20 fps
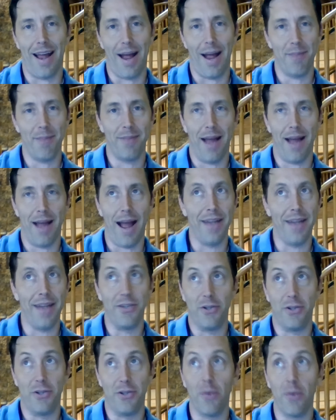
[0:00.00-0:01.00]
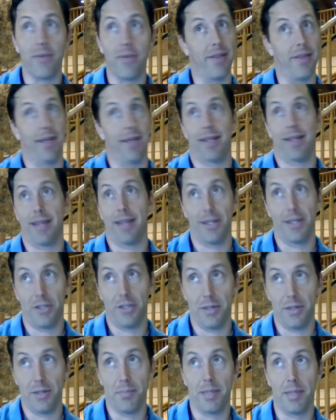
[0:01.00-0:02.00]
I don't think they
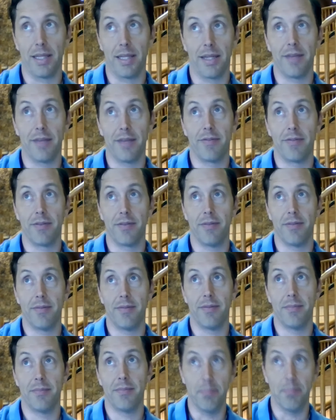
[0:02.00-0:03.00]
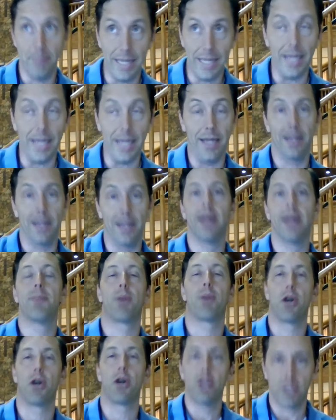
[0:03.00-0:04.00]
should believe me
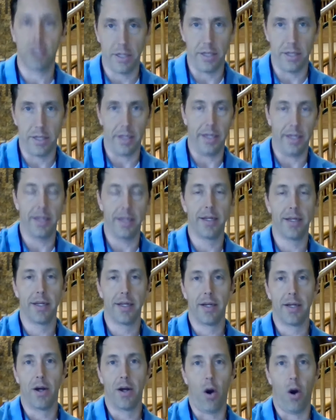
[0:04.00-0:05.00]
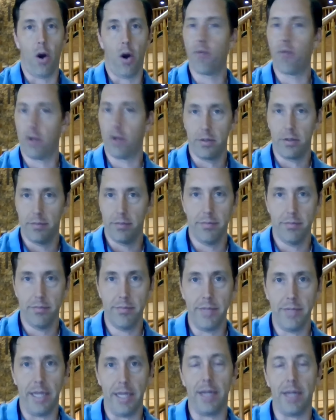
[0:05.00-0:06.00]
personally over
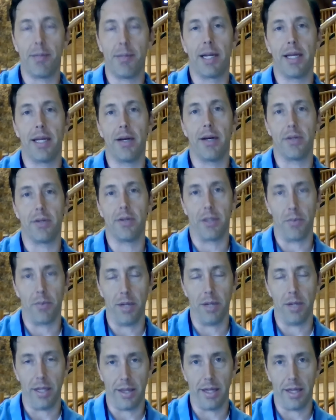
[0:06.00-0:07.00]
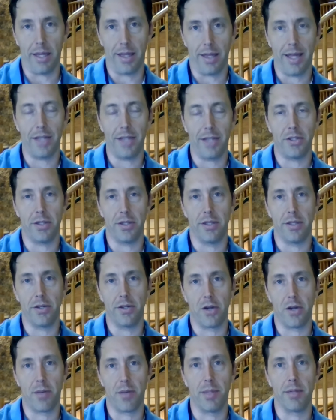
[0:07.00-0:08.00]
anybody else. I really think they should
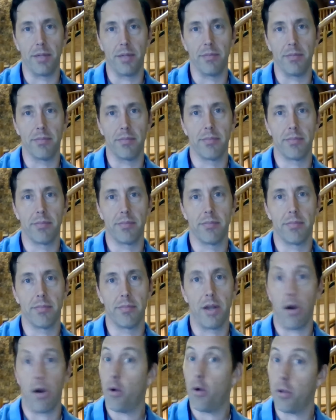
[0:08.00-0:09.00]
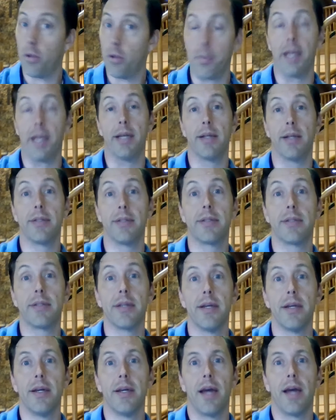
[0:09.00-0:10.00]
determine their own opinions
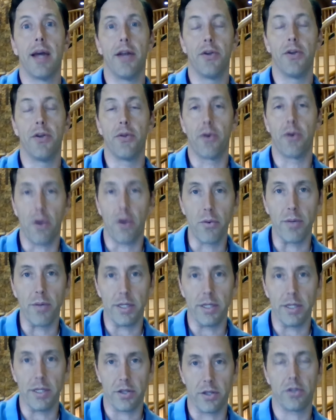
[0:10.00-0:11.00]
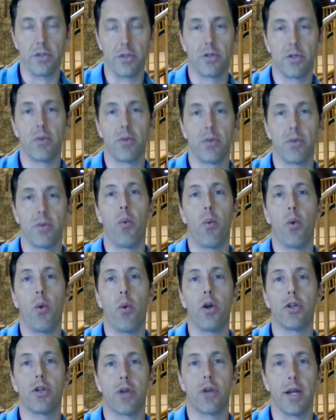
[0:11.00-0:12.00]
and do their own research. What
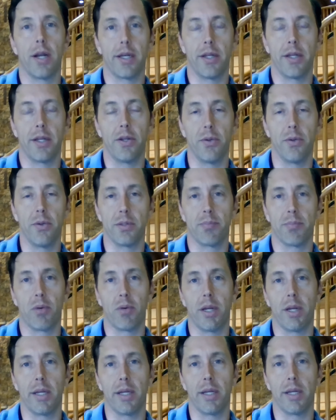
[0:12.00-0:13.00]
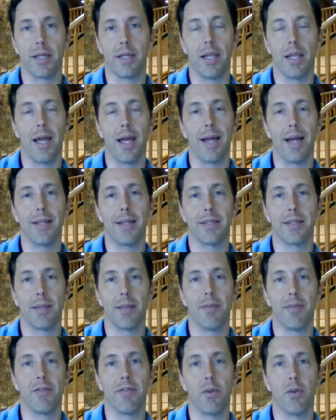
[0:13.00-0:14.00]
we're trying to do is bring to light
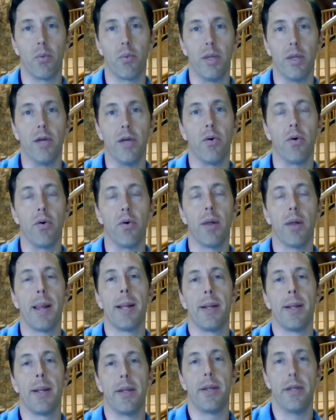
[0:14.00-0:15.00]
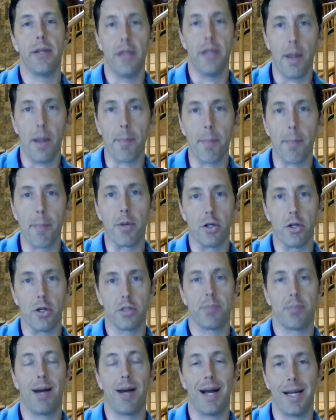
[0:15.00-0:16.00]
some of the real
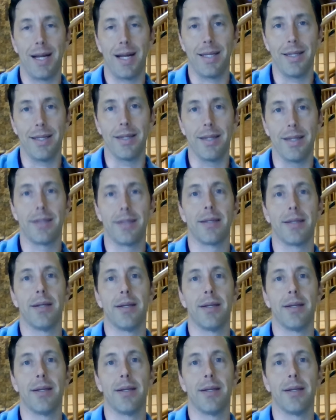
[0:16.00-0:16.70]
numbers behind it.